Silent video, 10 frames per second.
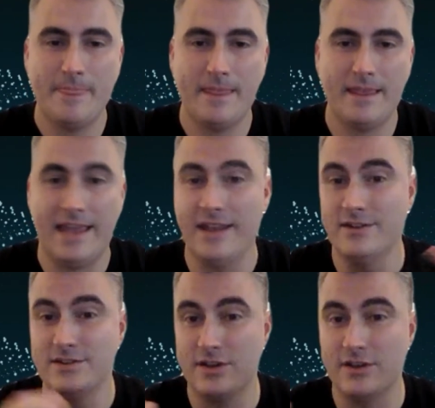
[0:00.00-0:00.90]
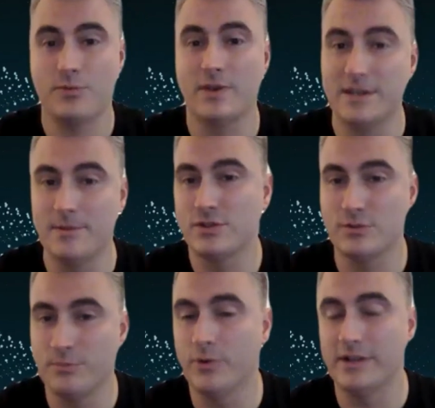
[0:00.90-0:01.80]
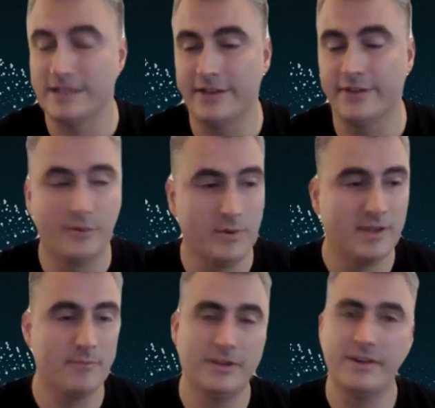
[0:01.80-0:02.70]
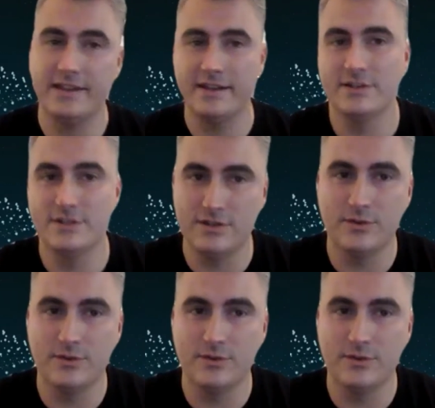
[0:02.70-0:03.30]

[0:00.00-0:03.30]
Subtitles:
and a three-dimensional point cloud. So we can plug that into your